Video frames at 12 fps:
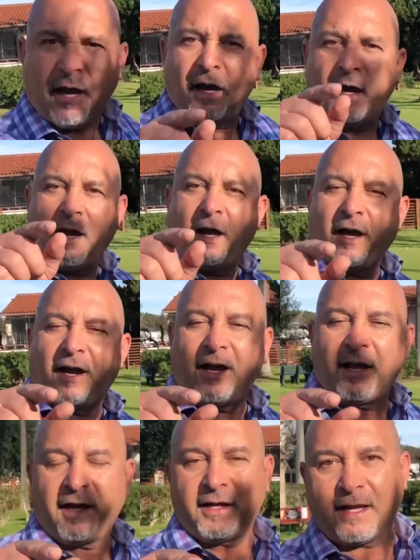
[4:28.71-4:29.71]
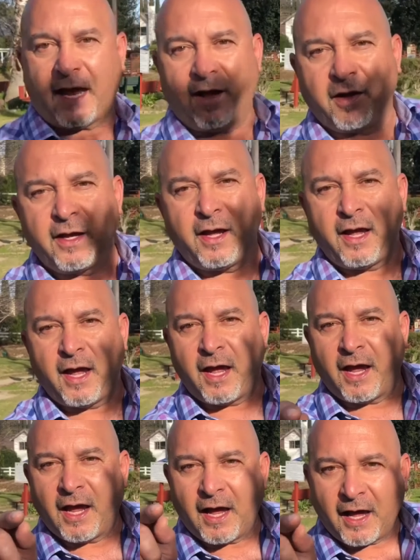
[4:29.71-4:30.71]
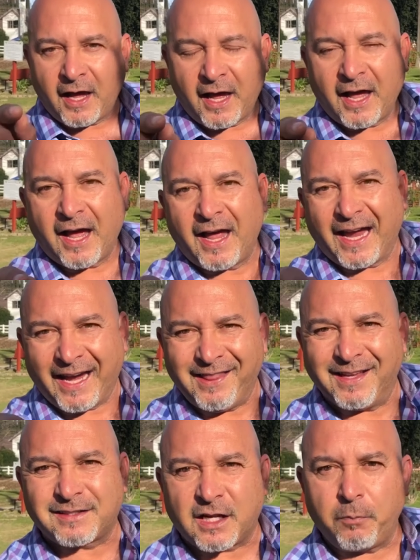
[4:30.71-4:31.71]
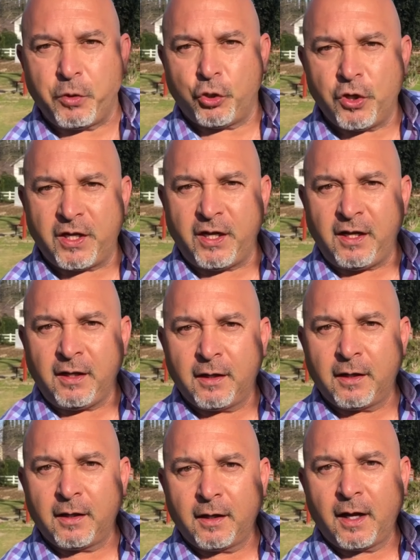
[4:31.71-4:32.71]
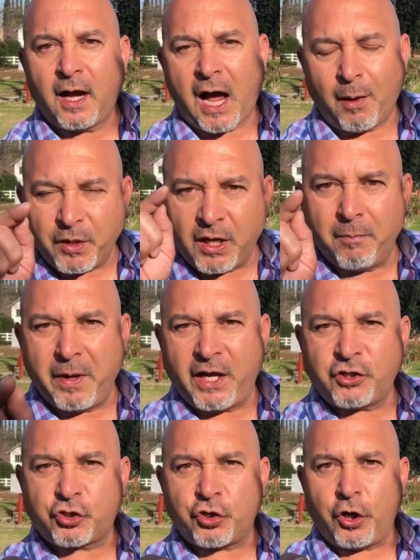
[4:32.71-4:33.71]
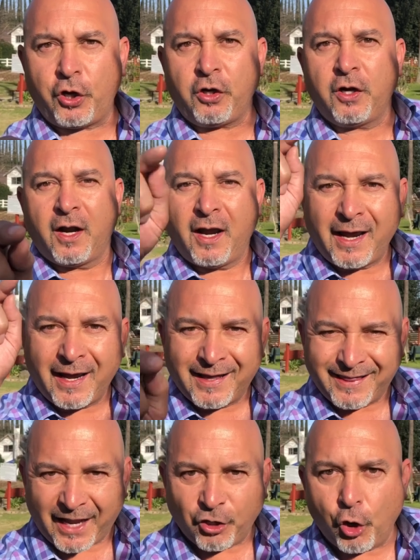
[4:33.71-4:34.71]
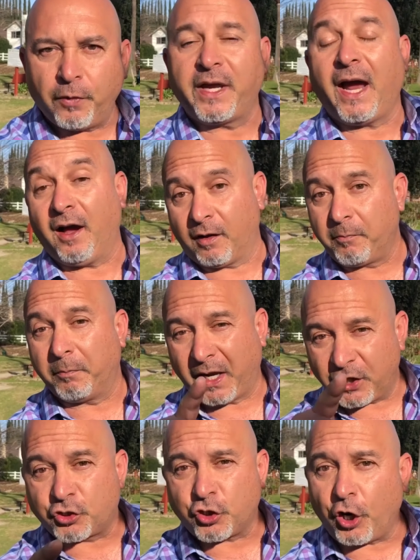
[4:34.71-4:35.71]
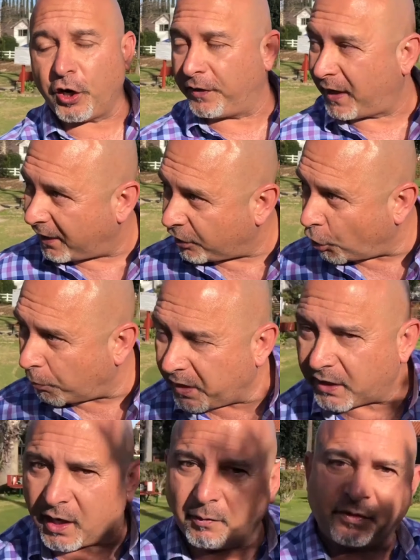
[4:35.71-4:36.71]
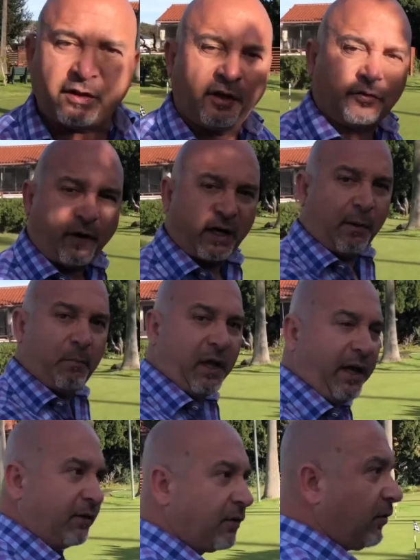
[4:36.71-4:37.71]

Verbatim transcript: Go ahead, say it. Yeah. In this community, mm -hmm. I'm gonna make sure. Oh, you are. That no, yeah. Make okay. sure that nobody comes in this fucking oh, place.